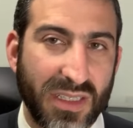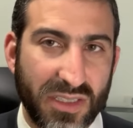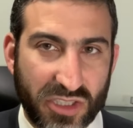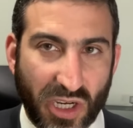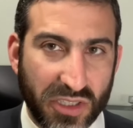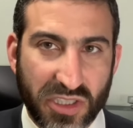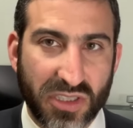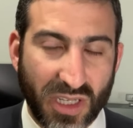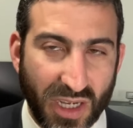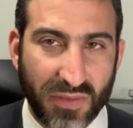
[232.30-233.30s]
charges
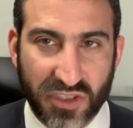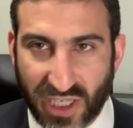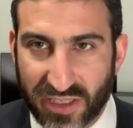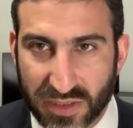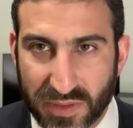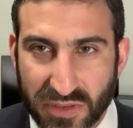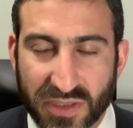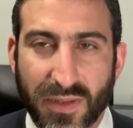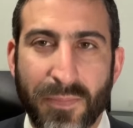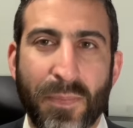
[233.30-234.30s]
of child abuse,
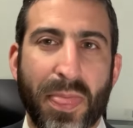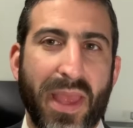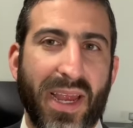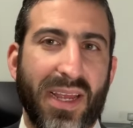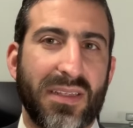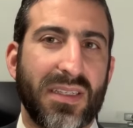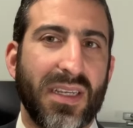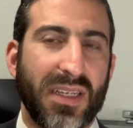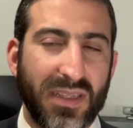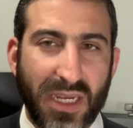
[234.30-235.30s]
and
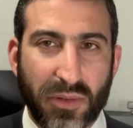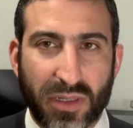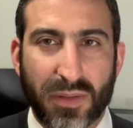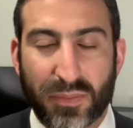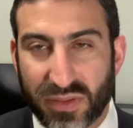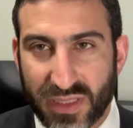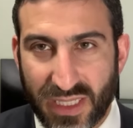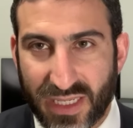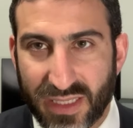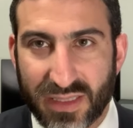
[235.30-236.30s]
they were
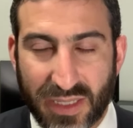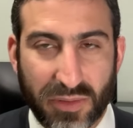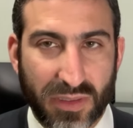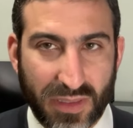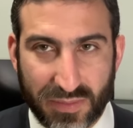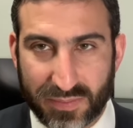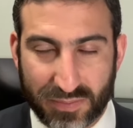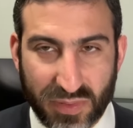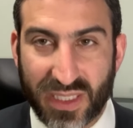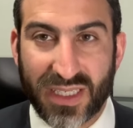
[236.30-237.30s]
pleading
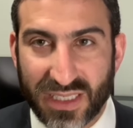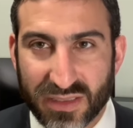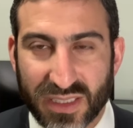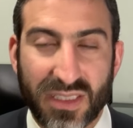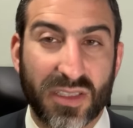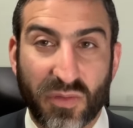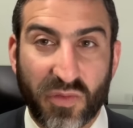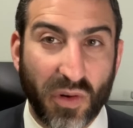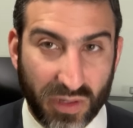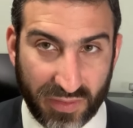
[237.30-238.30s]
guilty to
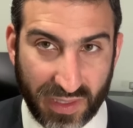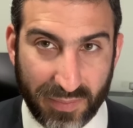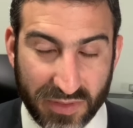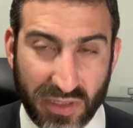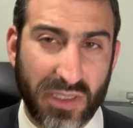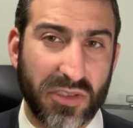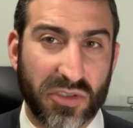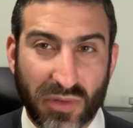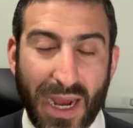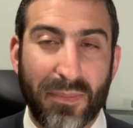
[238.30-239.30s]
4 of them. So they were
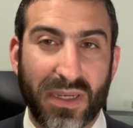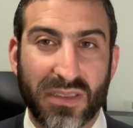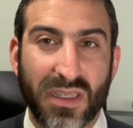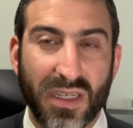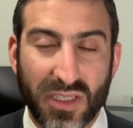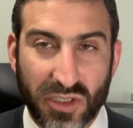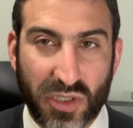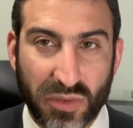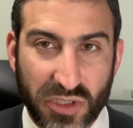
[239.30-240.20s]
dropping 2